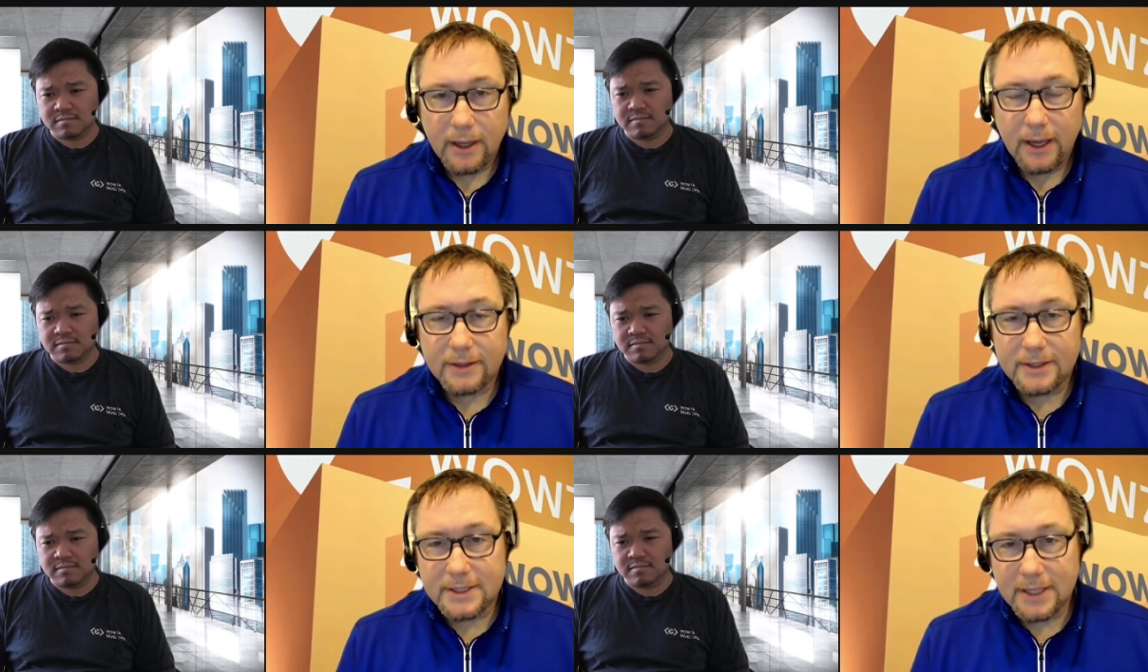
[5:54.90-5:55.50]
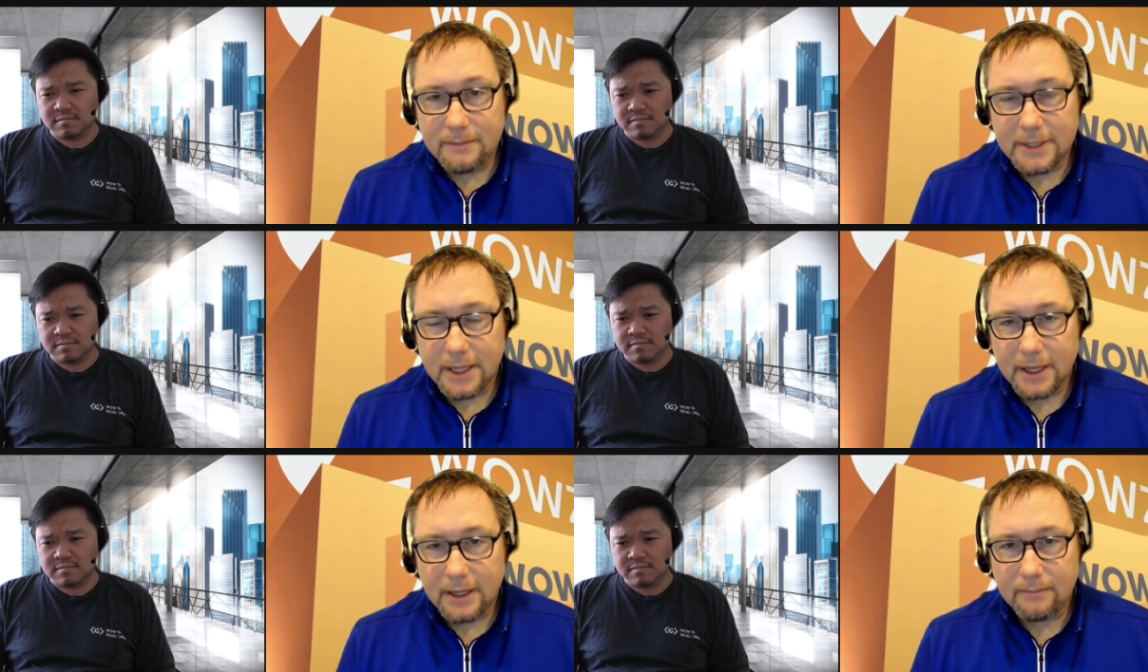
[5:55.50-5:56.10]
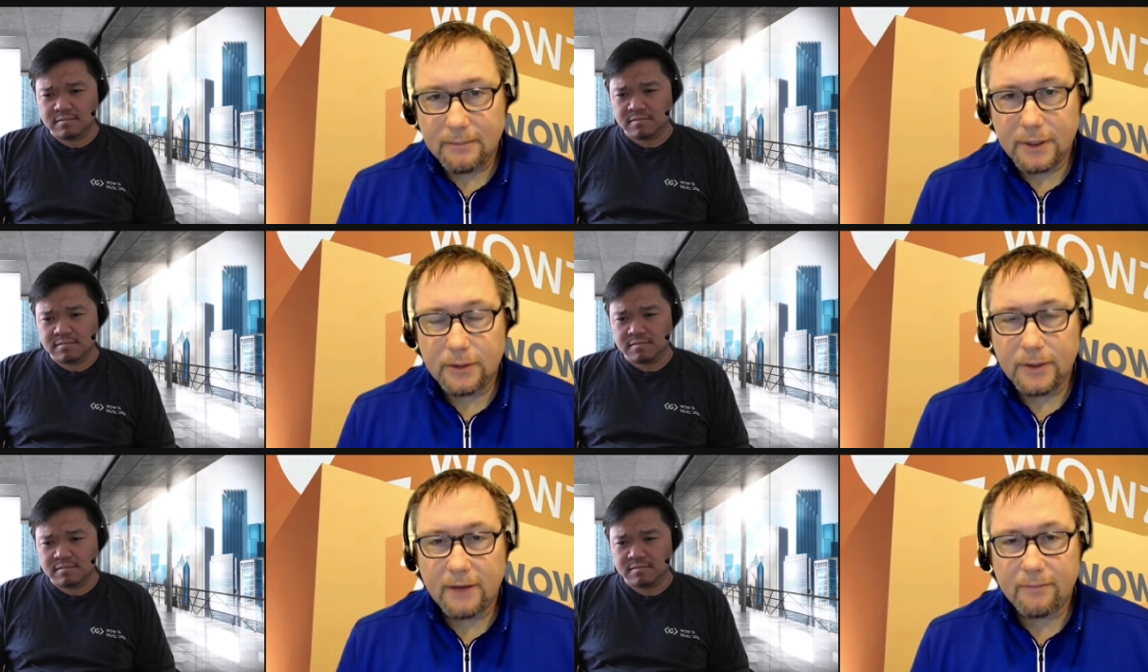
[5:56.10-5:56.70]
Speaker 1: At the same time, you
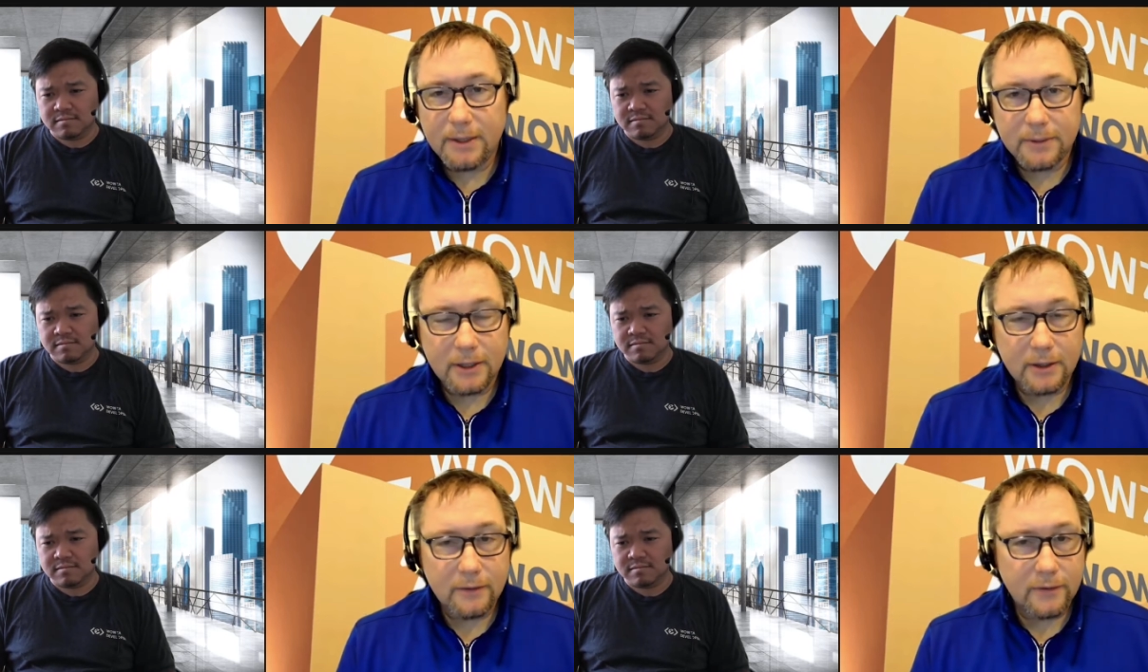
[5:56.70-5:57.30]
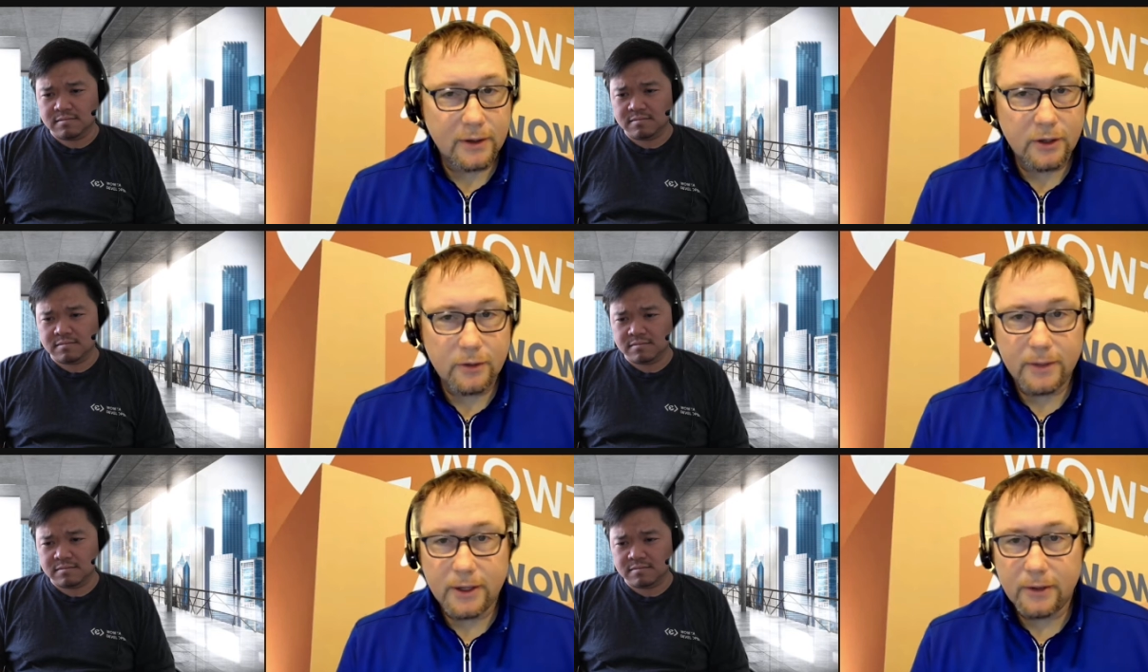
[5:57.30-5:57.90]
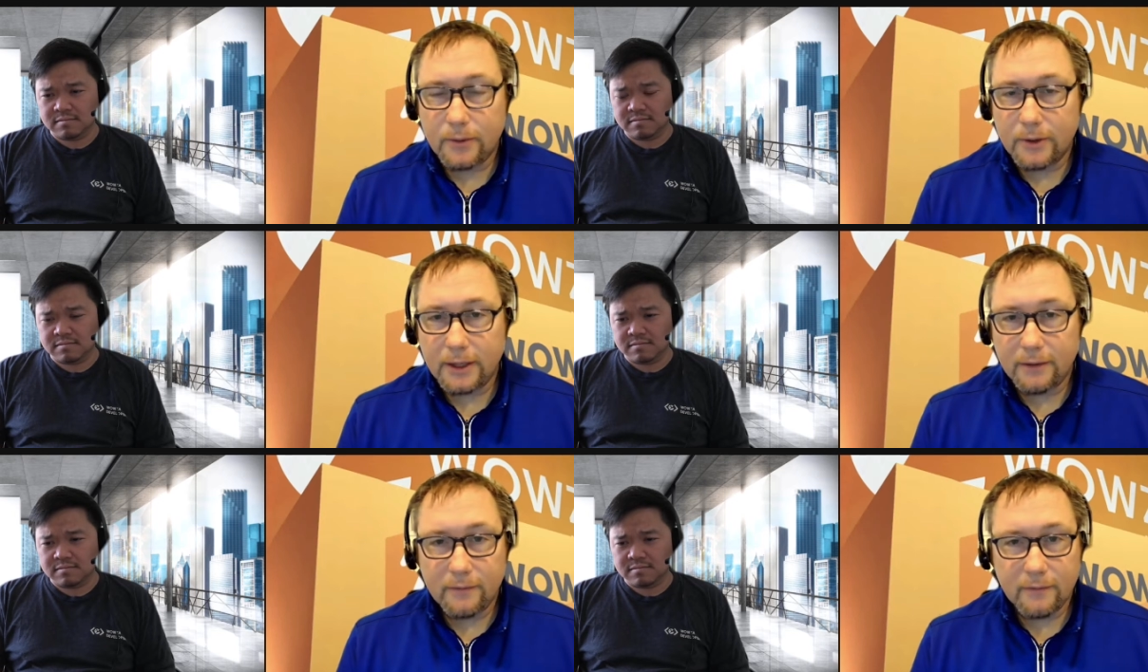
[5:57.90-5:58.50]
have people all over the globe that are
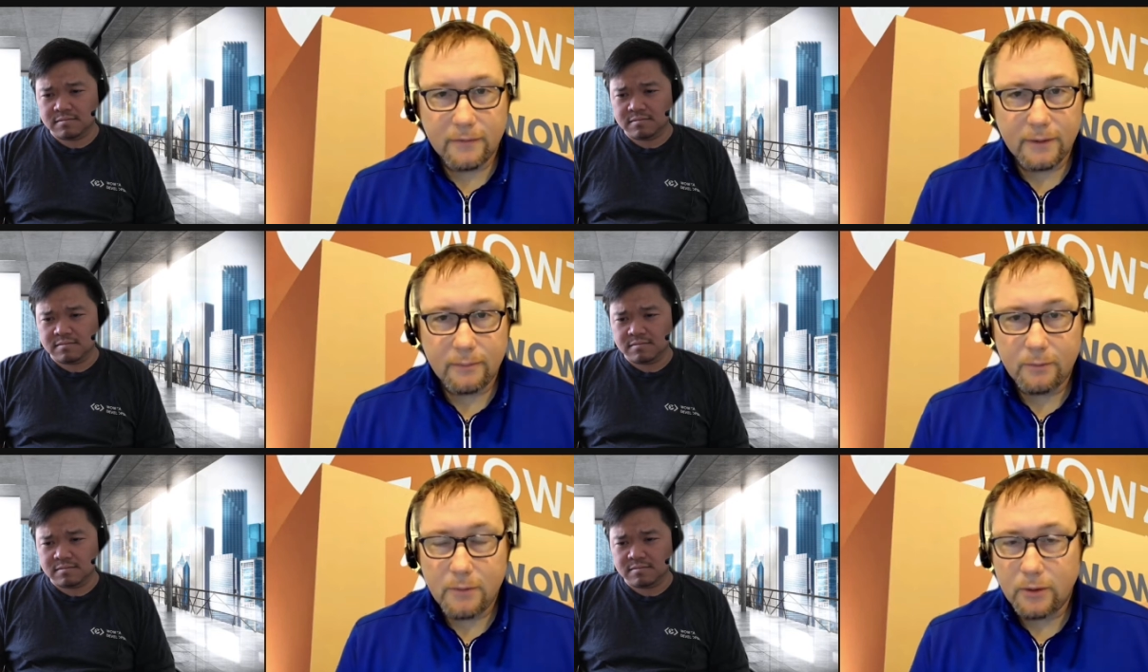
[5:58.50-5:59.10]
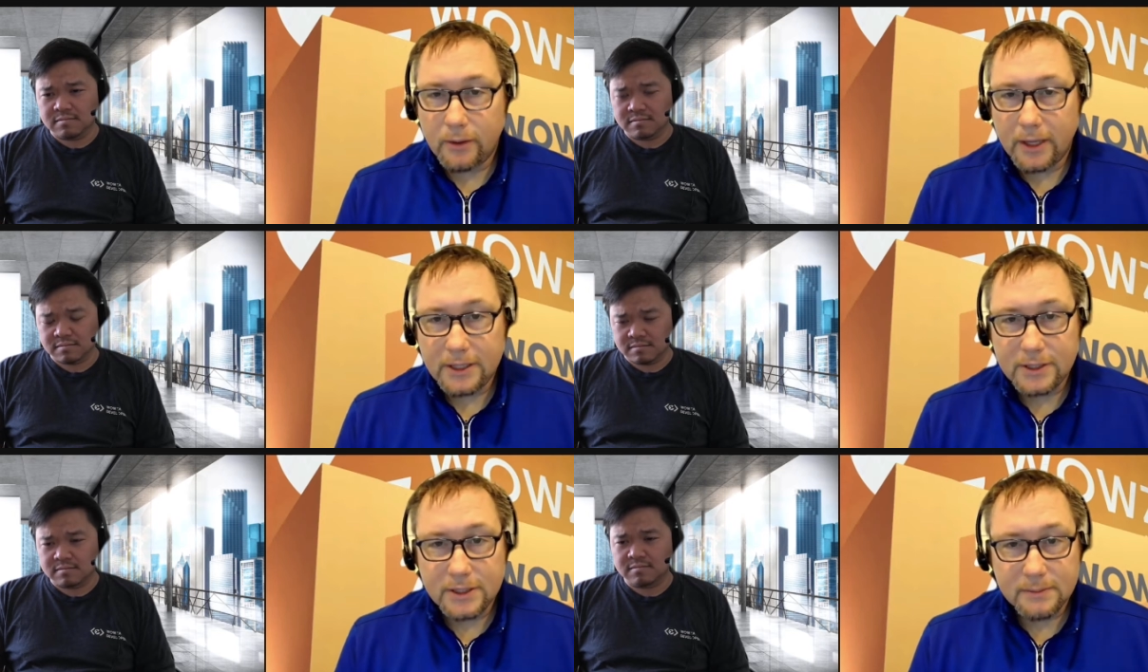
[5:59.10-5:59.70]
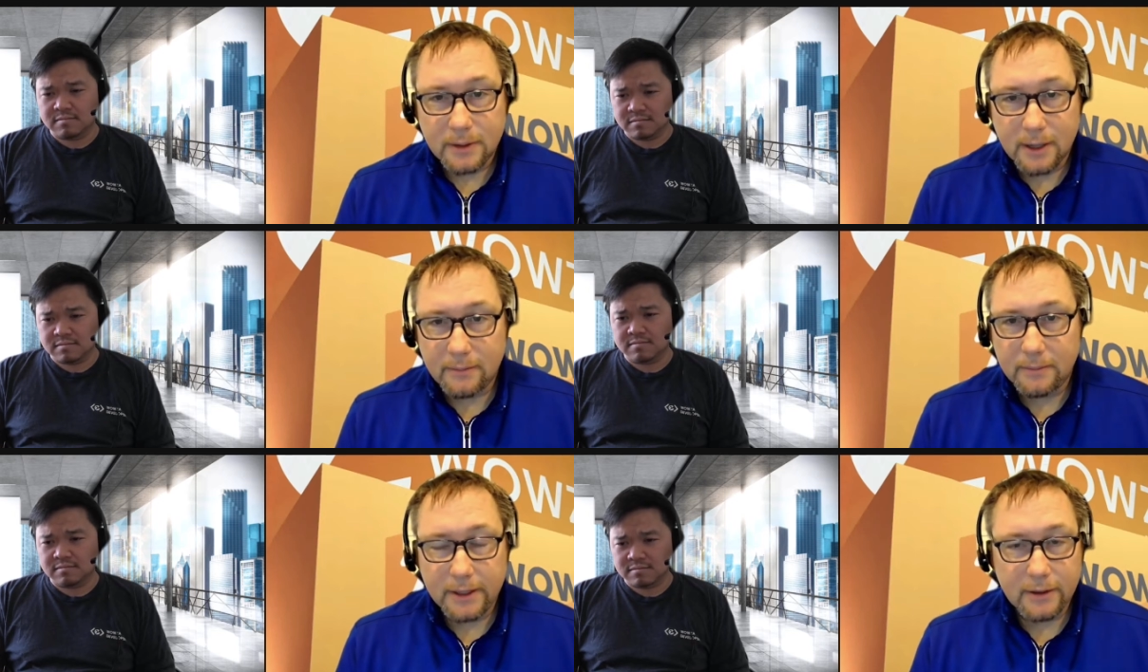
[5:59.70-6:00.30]
working from remote locations,
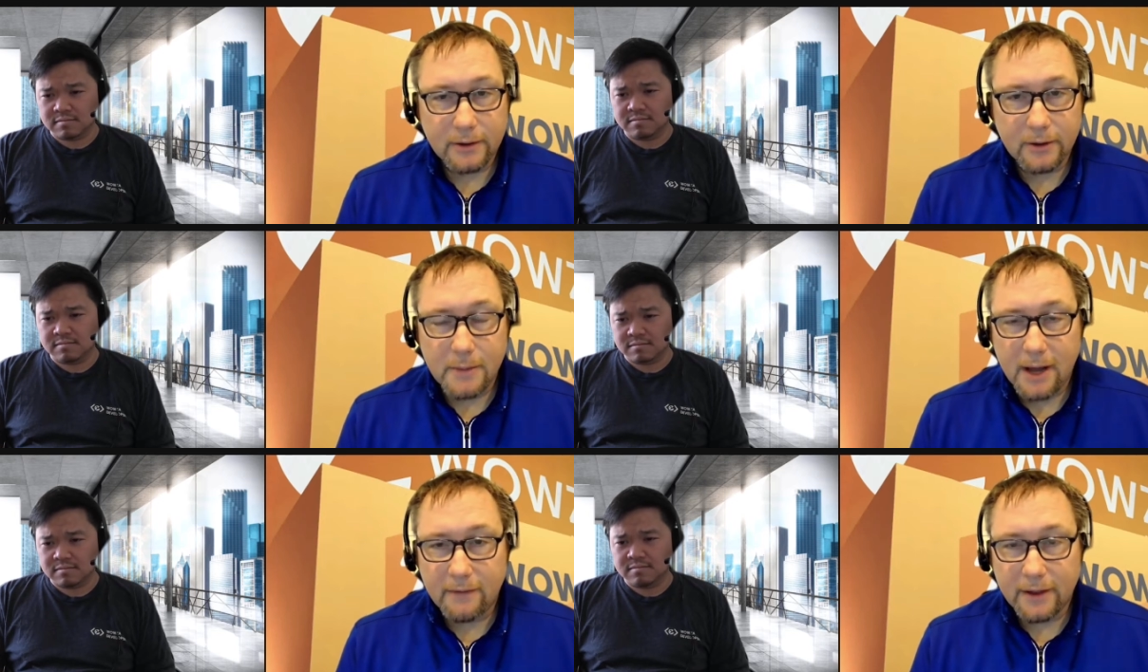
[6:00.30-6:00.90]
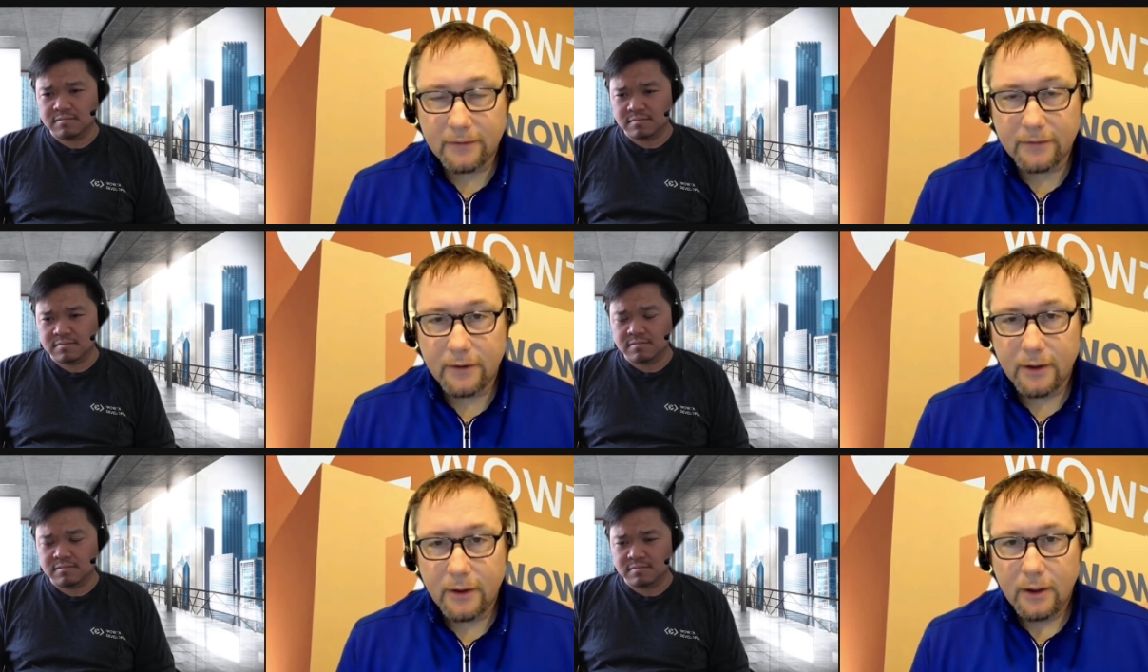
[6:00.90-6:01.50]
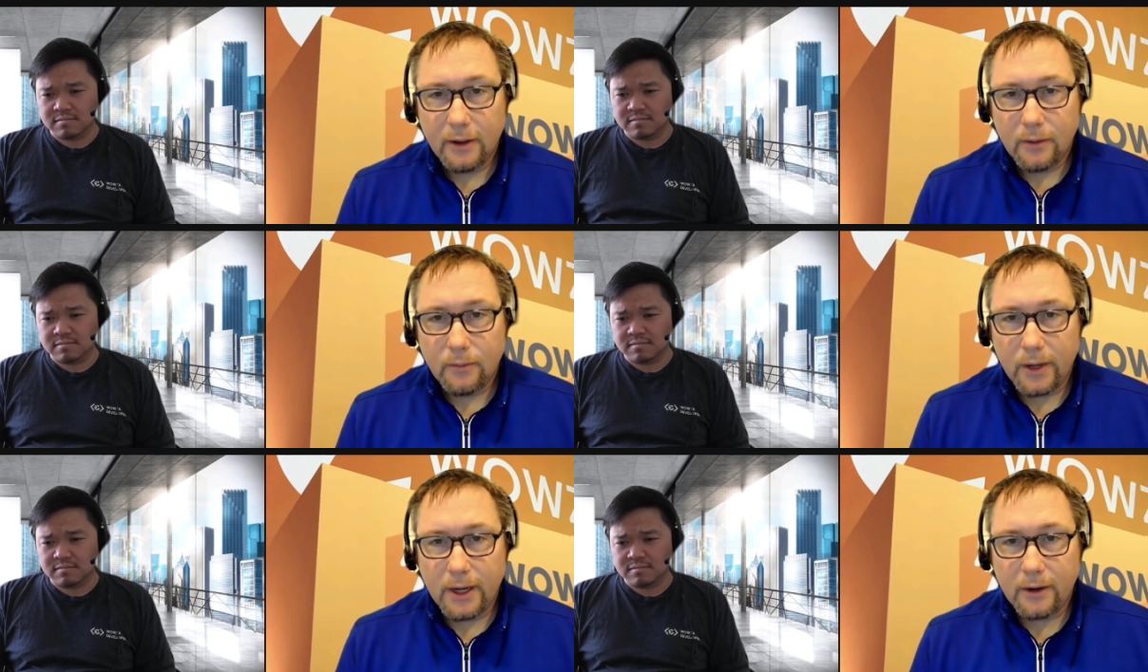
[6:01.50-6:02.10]
probably their home office,
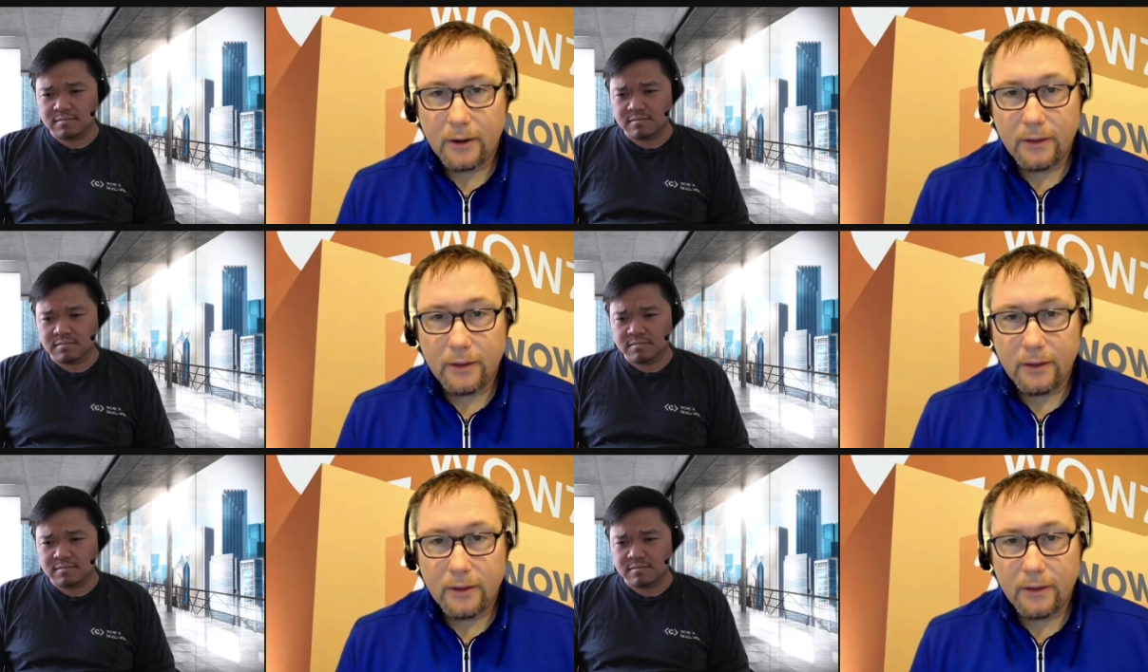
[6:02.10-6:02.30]
where